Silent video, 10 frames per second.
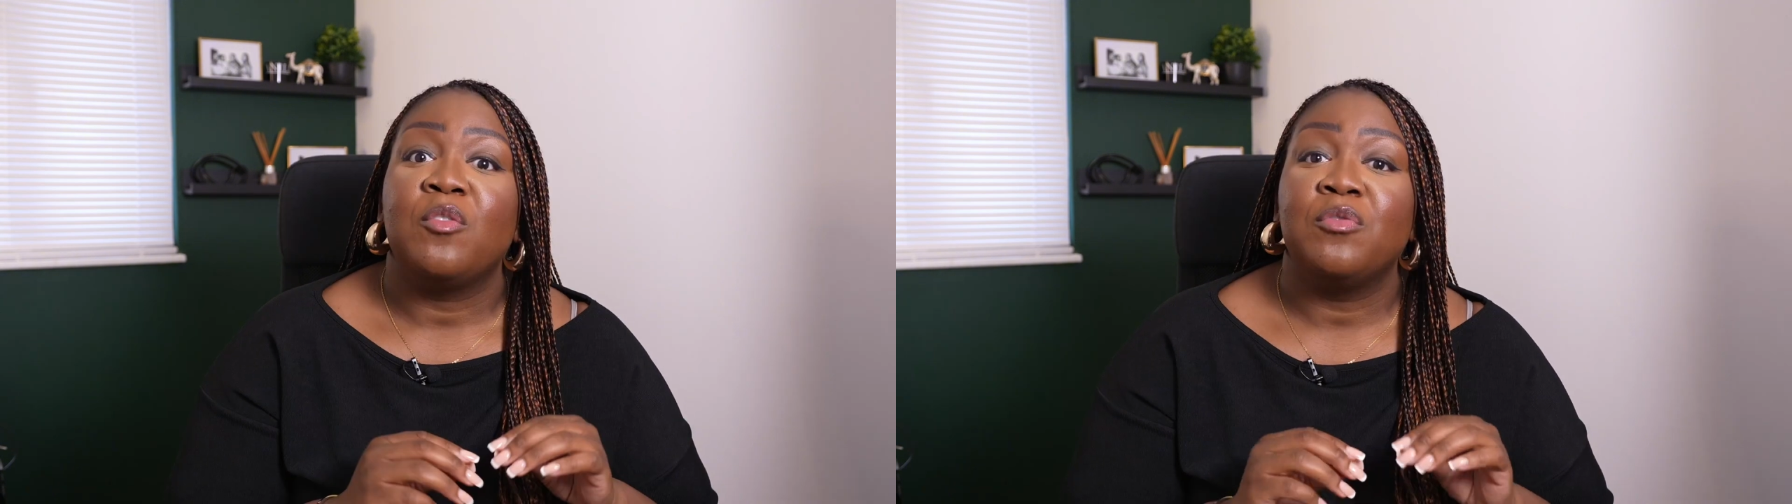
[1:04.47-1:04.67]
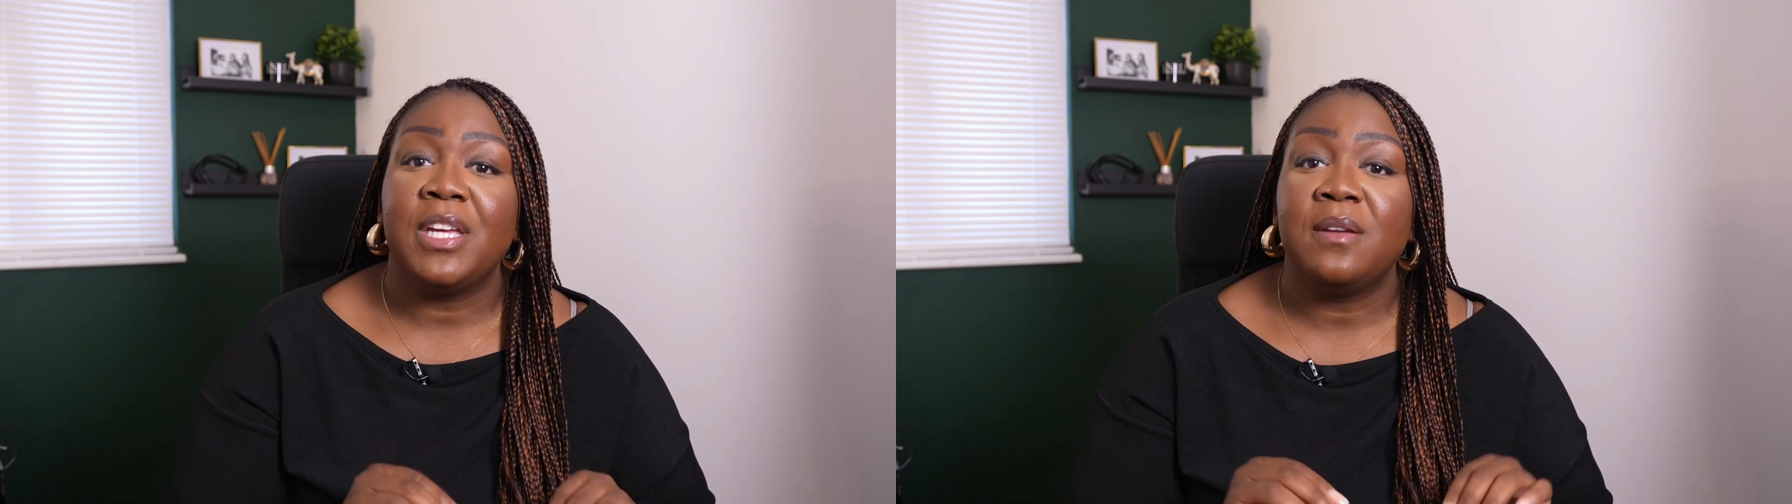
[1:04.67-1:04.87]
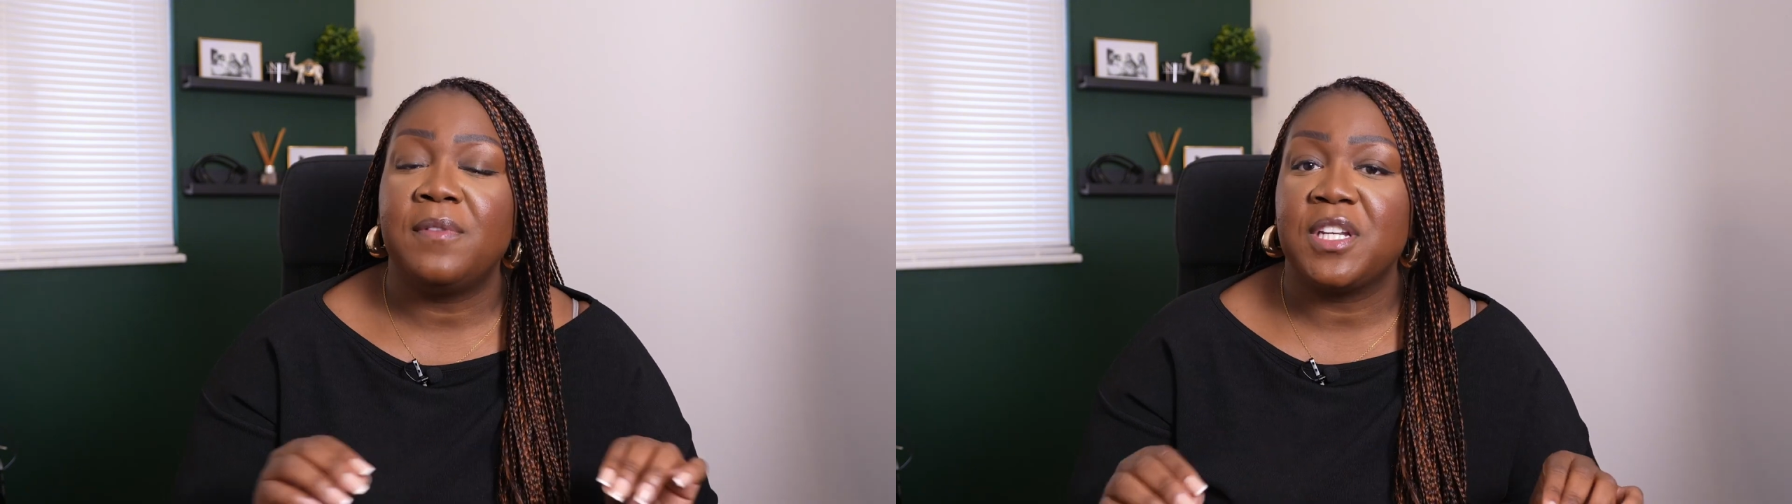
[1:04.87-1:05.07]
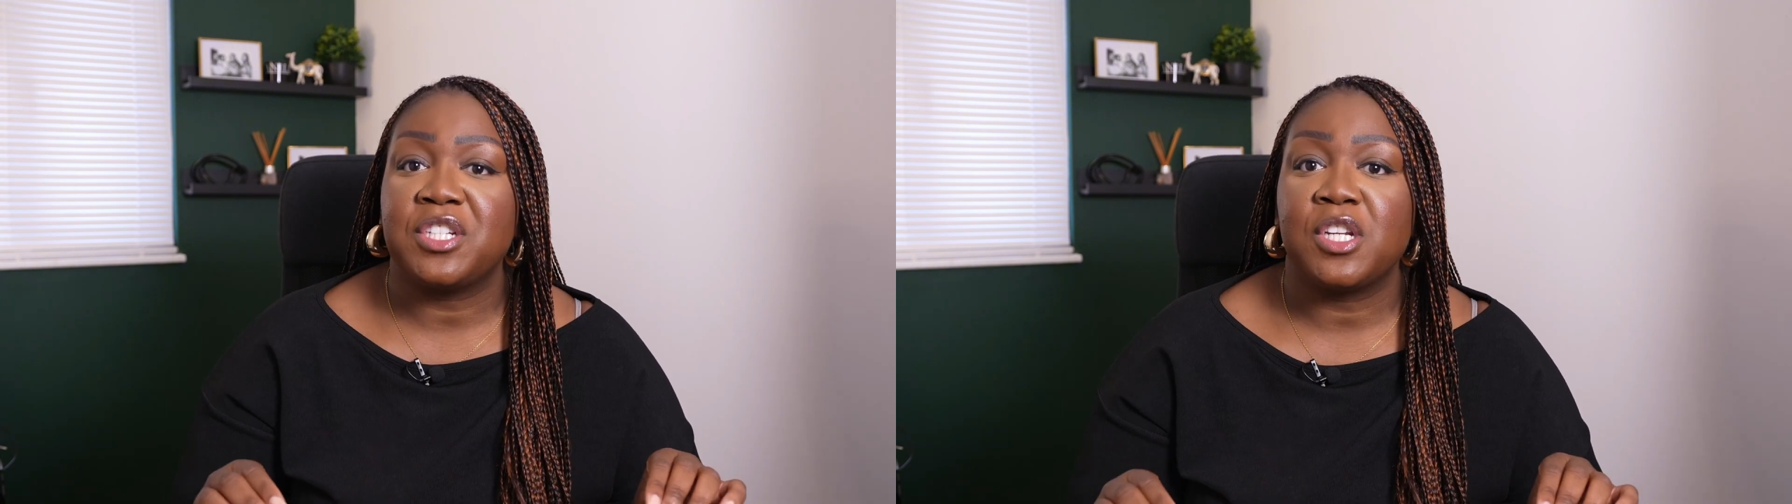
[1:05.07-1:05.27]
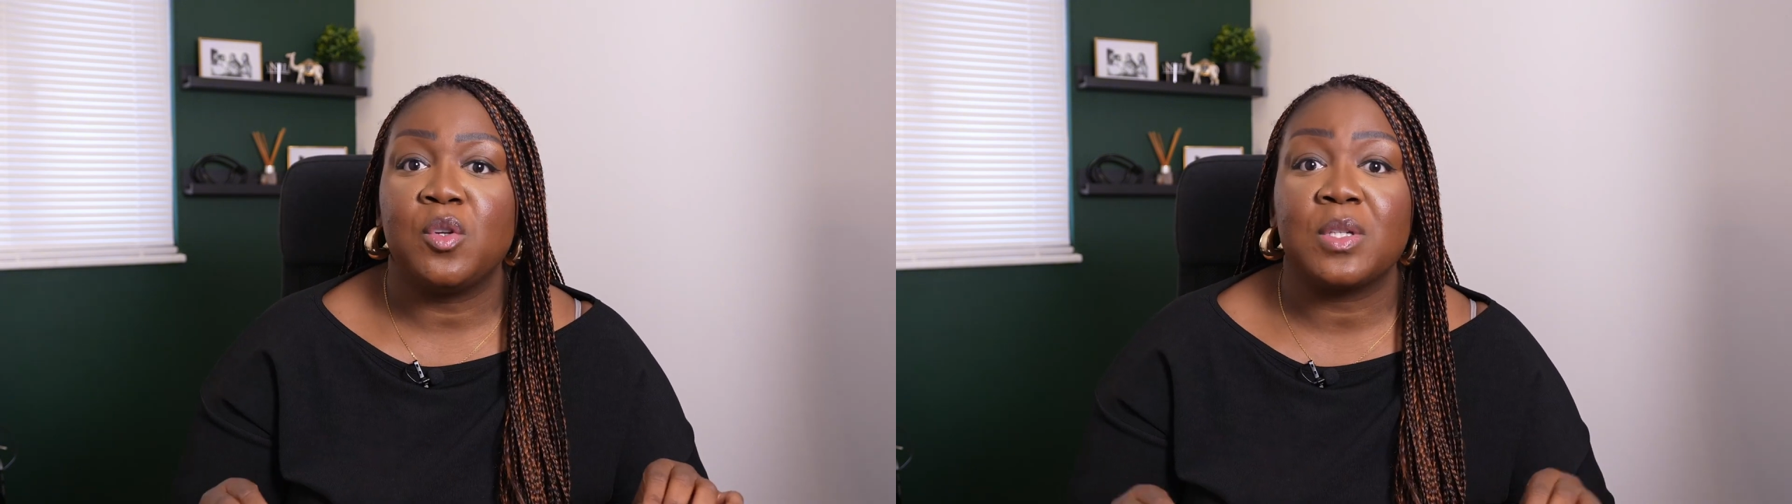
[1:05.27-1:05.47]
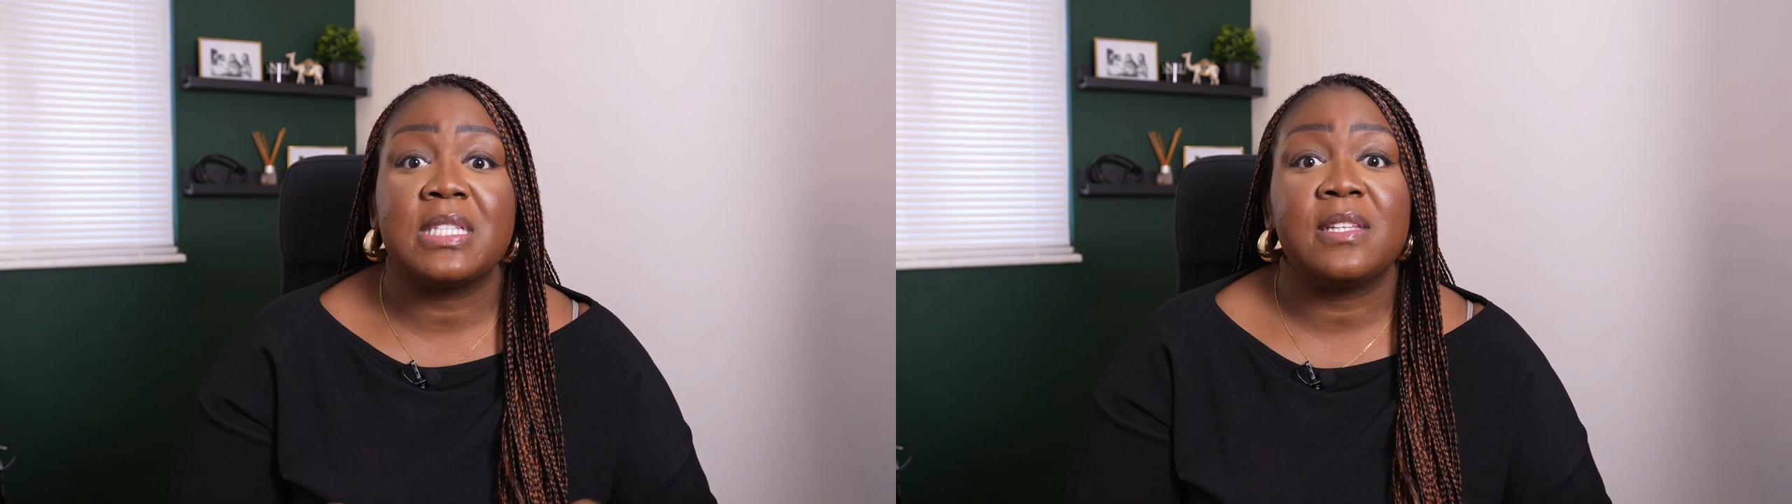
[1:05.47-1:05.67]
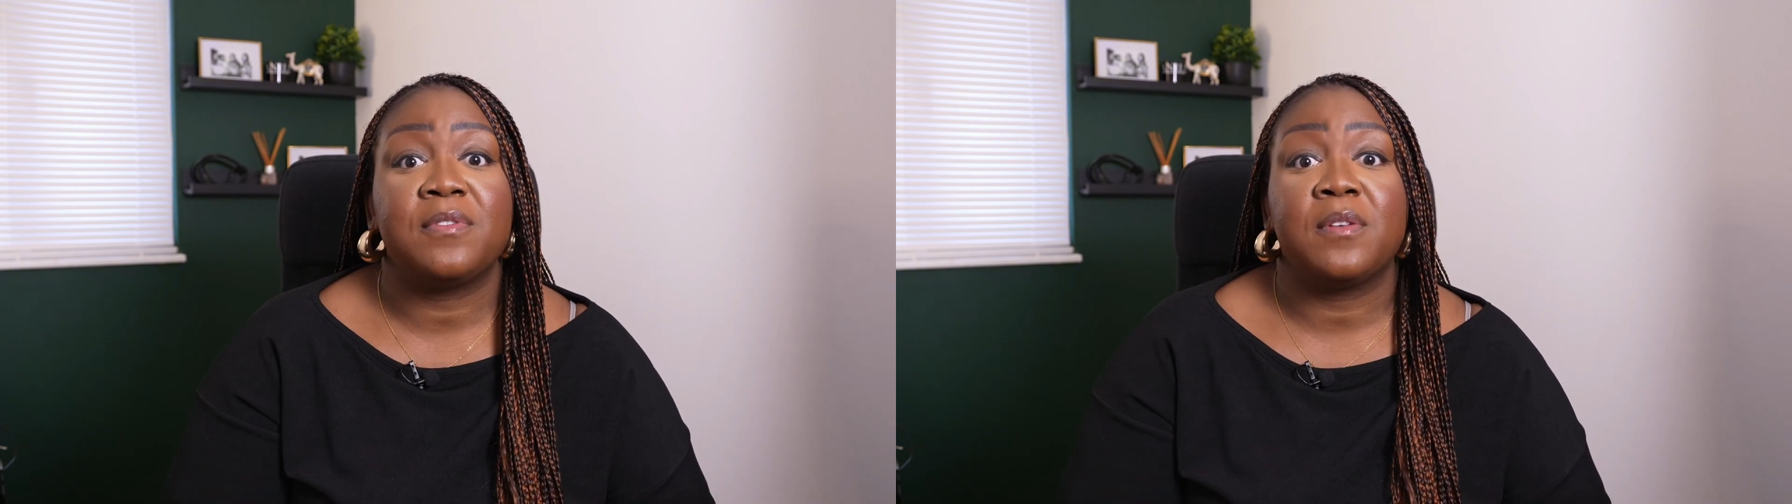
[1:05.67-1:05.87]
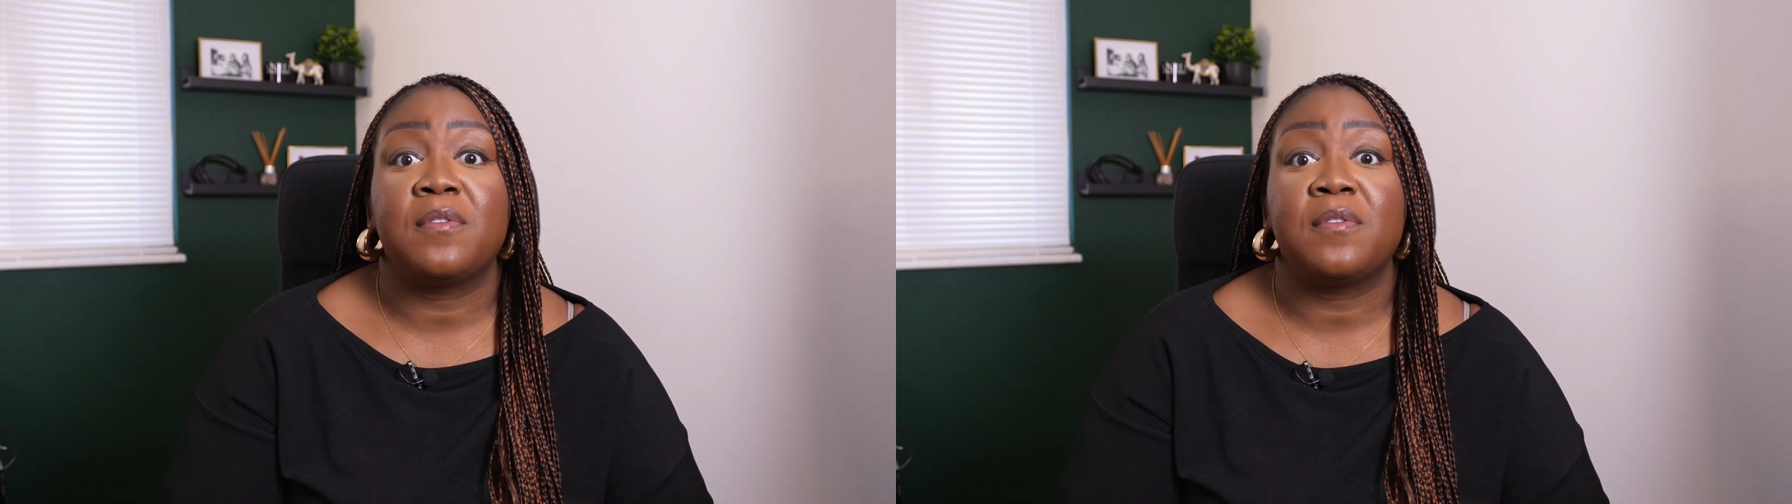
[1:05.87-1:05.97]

Reinvention looks different